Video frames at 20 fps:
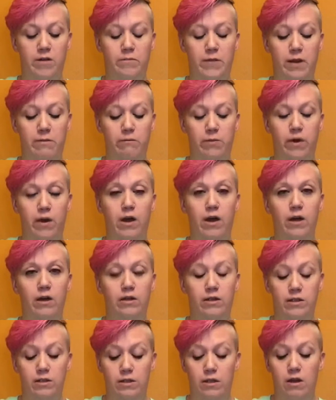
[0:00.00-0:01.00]
my
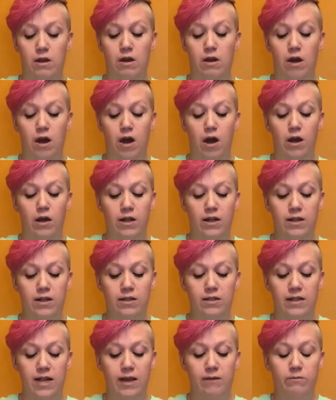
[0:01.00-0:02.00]
box all at the
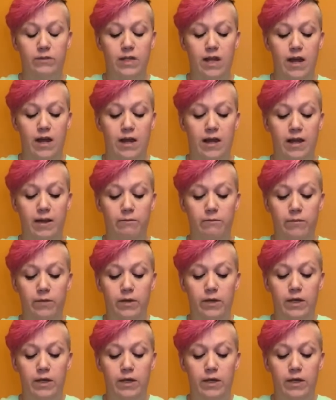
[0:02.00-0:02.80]
same time